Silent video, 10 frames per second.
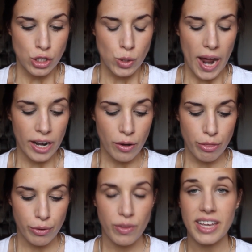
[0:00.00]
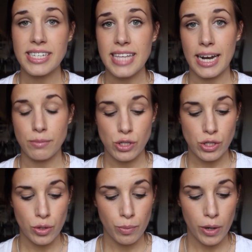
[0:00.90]
try to go through these and I'm
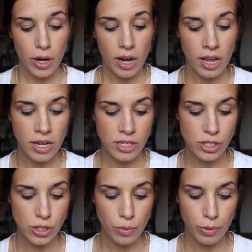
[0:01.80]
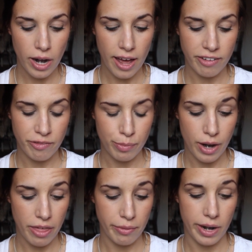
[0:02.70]
super, super out of
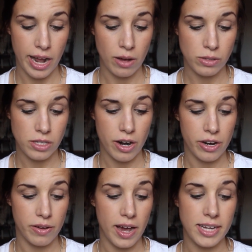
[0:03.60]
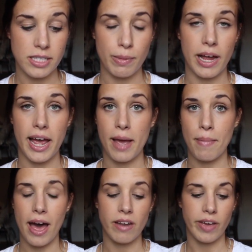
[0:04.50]
breath right now. Sorry you guys, but I am
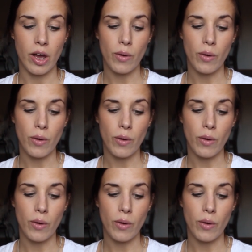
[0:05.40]
out of it.